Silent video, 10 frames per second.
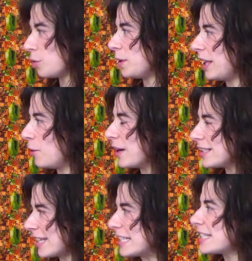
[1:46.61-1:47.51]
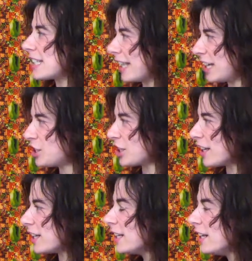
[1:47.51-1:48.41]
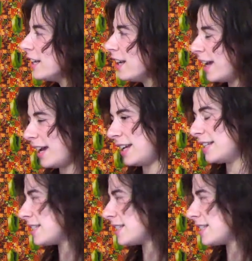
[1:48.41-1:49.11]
really great as an installation. And